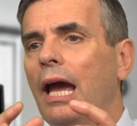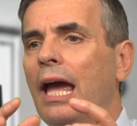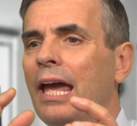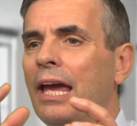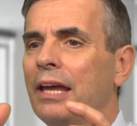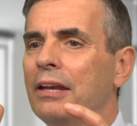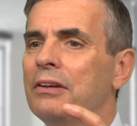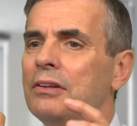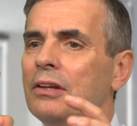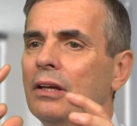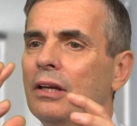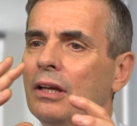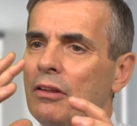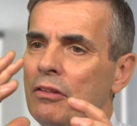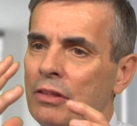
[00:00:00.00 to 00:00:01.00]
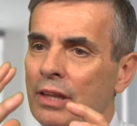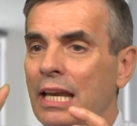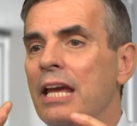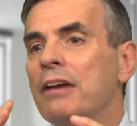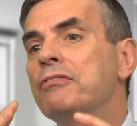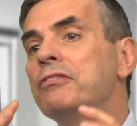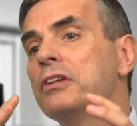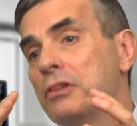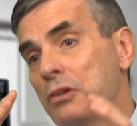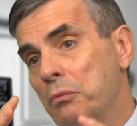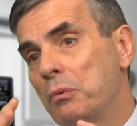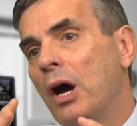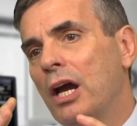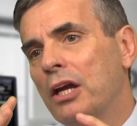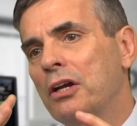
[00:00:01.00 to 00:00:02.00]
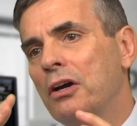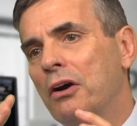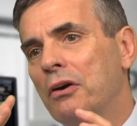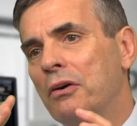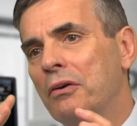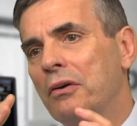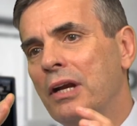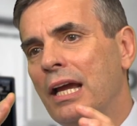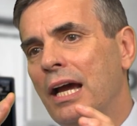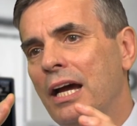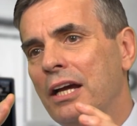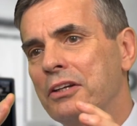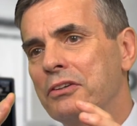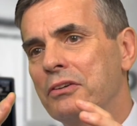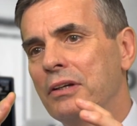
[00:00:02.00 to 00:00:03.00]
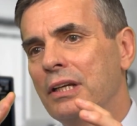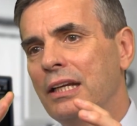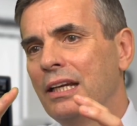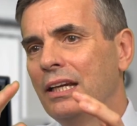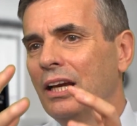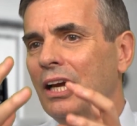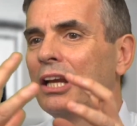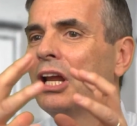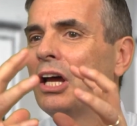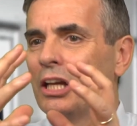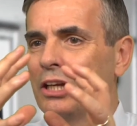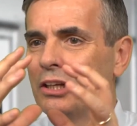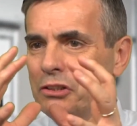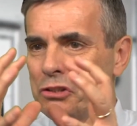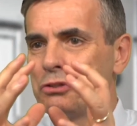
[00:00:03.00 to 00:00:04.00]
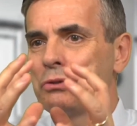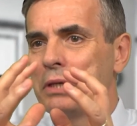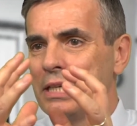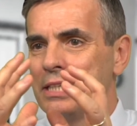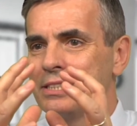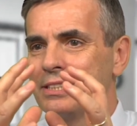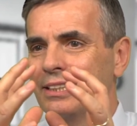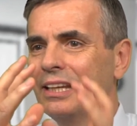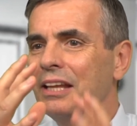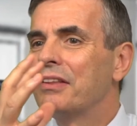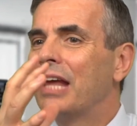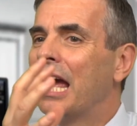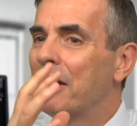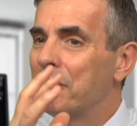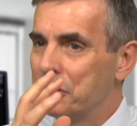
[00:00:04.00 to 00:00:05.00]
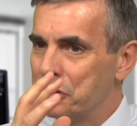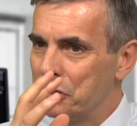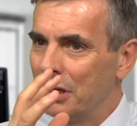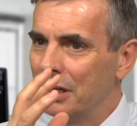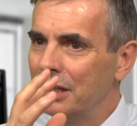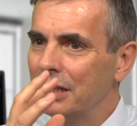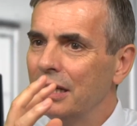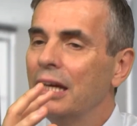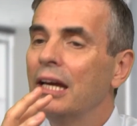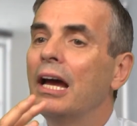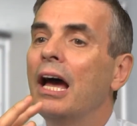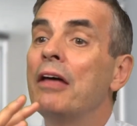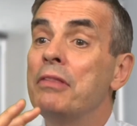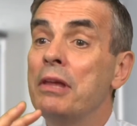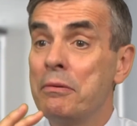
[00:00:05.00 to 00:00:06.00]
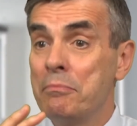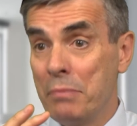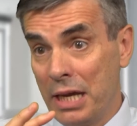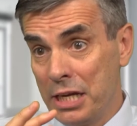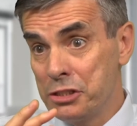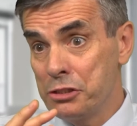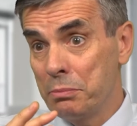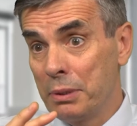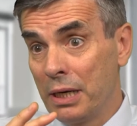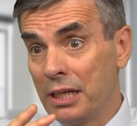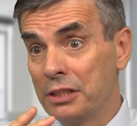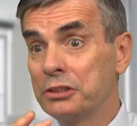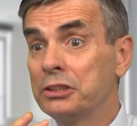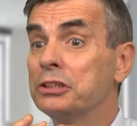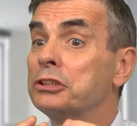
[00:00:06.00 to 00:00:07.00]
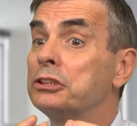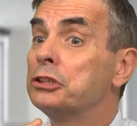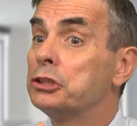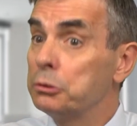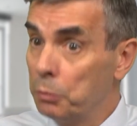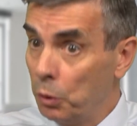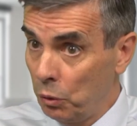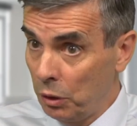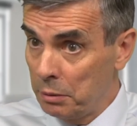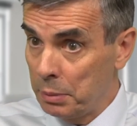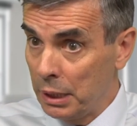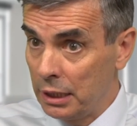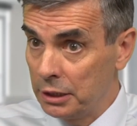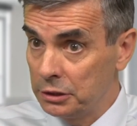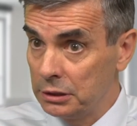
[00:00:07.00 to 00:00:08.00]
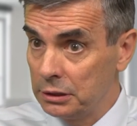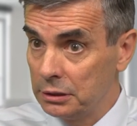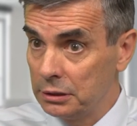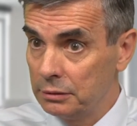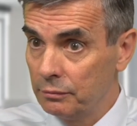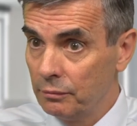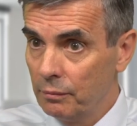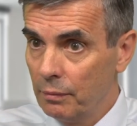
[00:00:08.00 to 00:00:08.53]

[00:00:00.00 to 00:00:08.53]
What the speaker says: and the left and the right coronary artery are like trees. They have a trunk and then major branches and smaller branches.